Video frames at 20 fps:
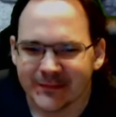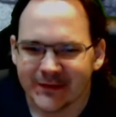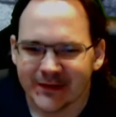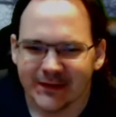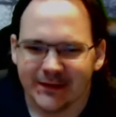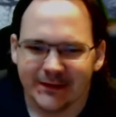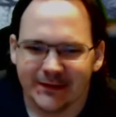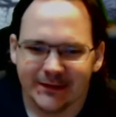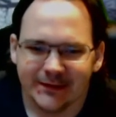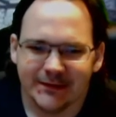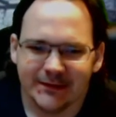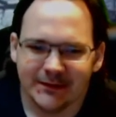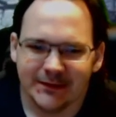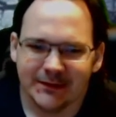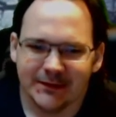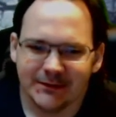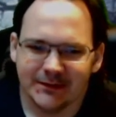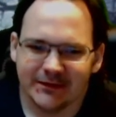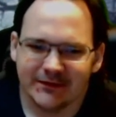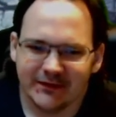
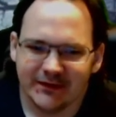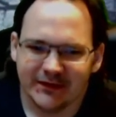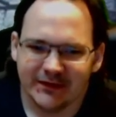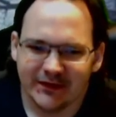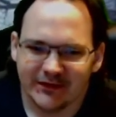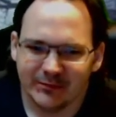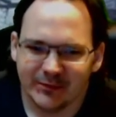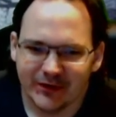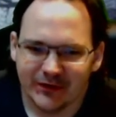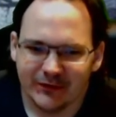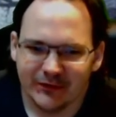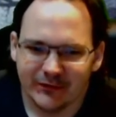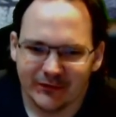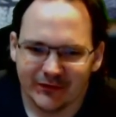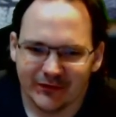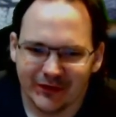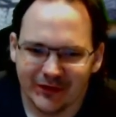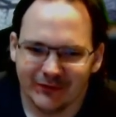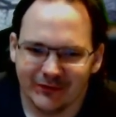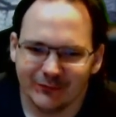Let's see. Next bit of news.
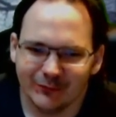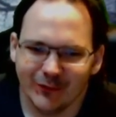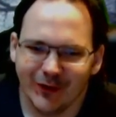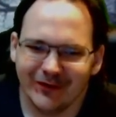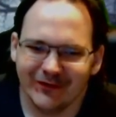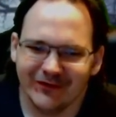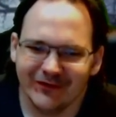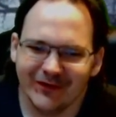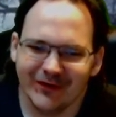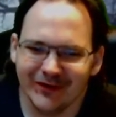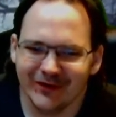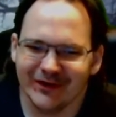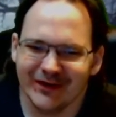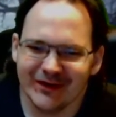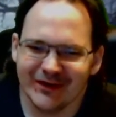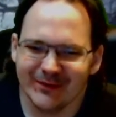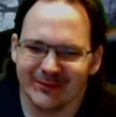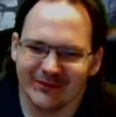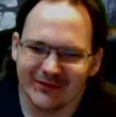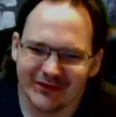Rockstar
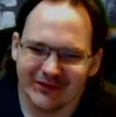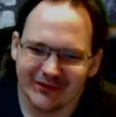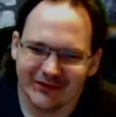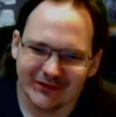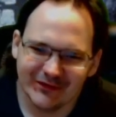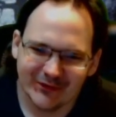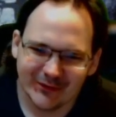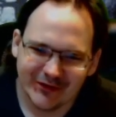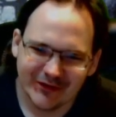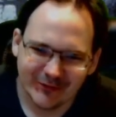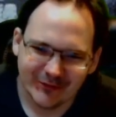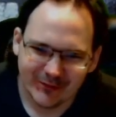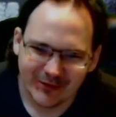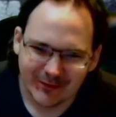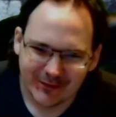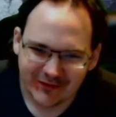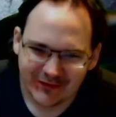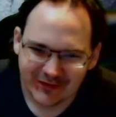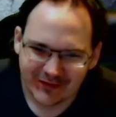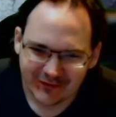Games is suing the
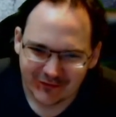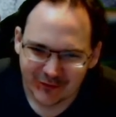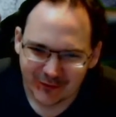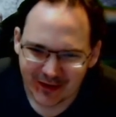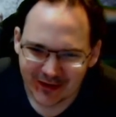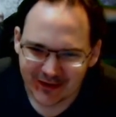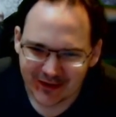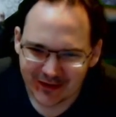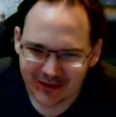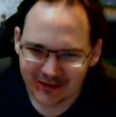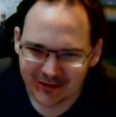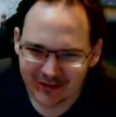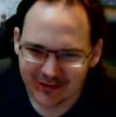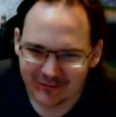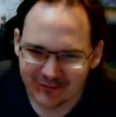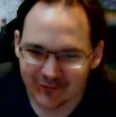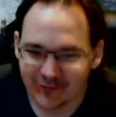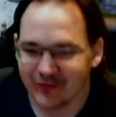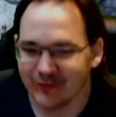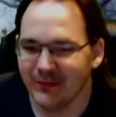BBC for
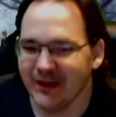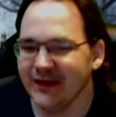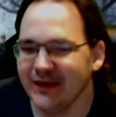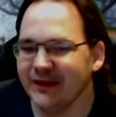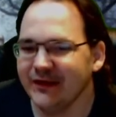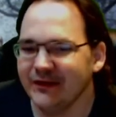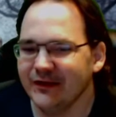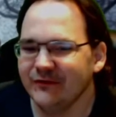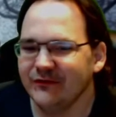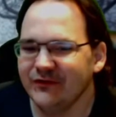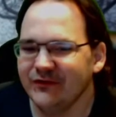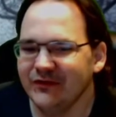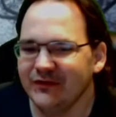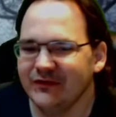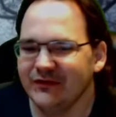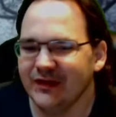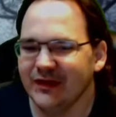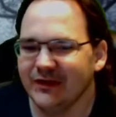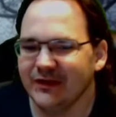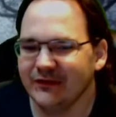the making of
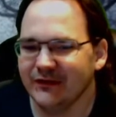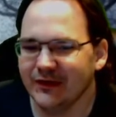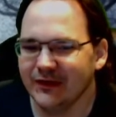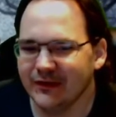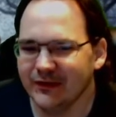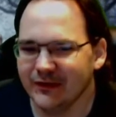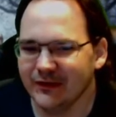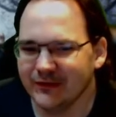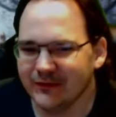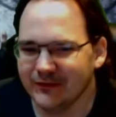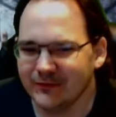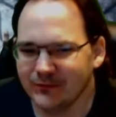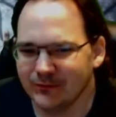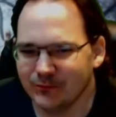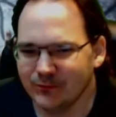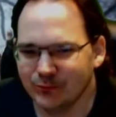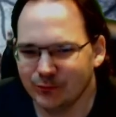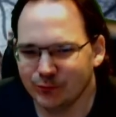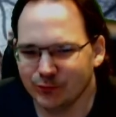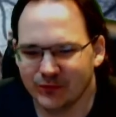GTA
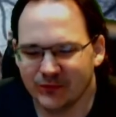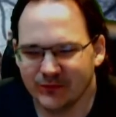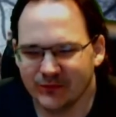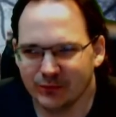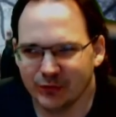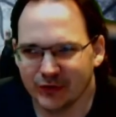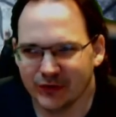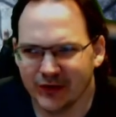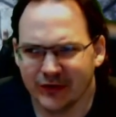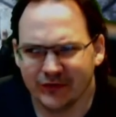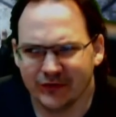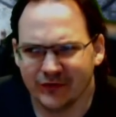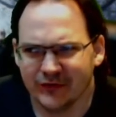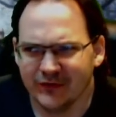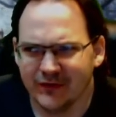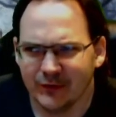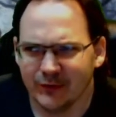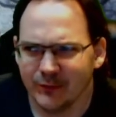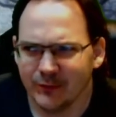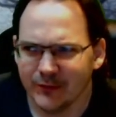production
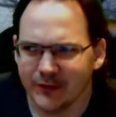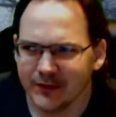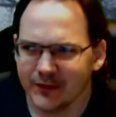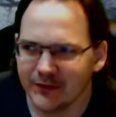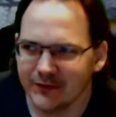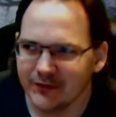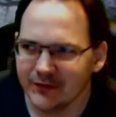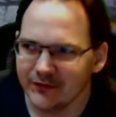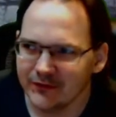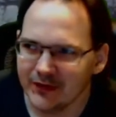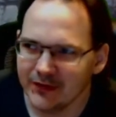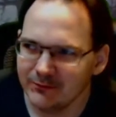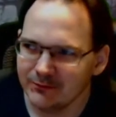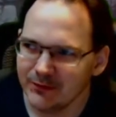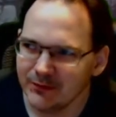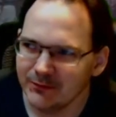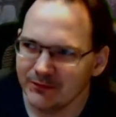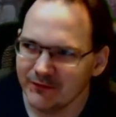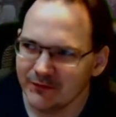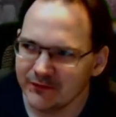they were working on. I don't
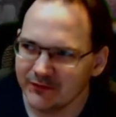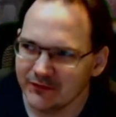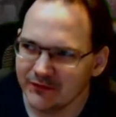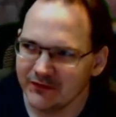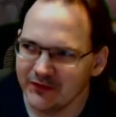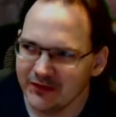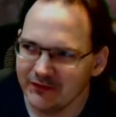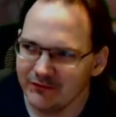remember if it was a TV